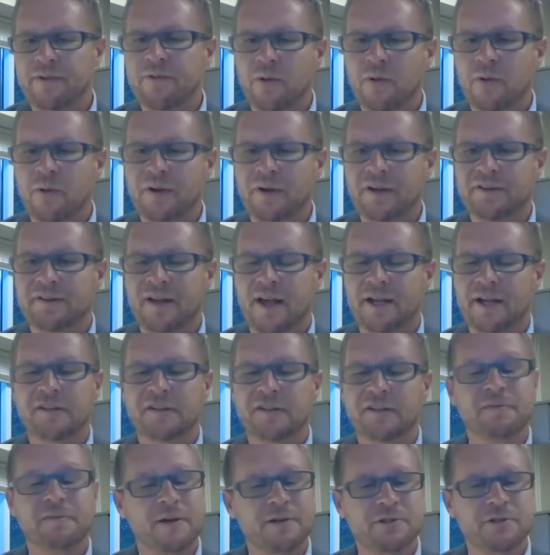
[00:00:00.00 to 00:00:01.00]
focus
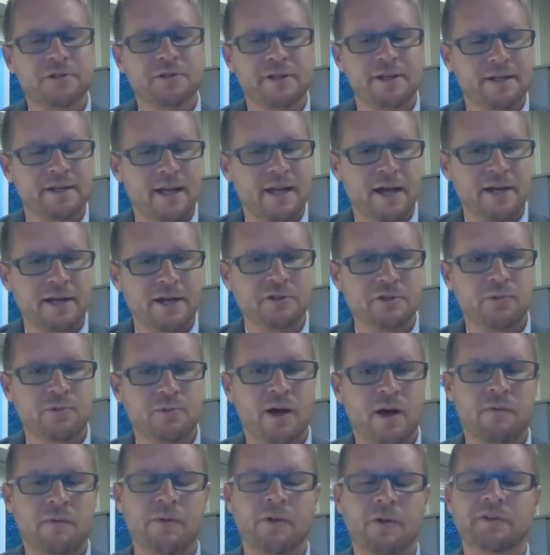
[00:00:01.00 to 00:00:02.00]
on, especially in
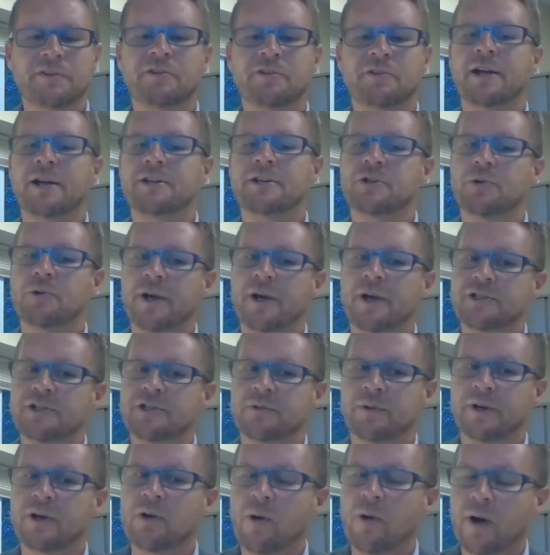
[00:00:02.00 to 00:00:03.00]
912, those
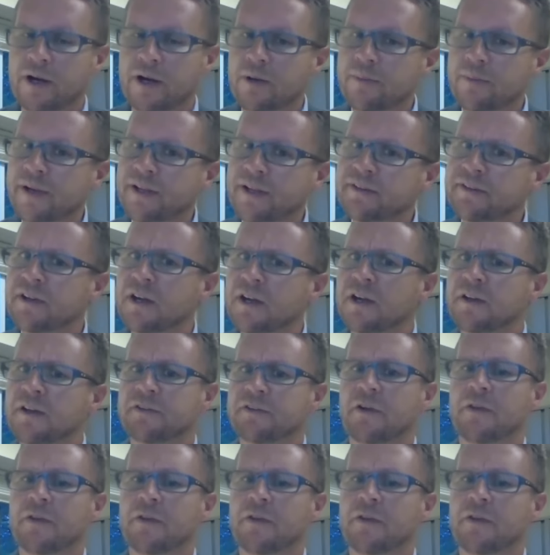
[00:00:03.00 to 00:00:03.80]
graduation requirements.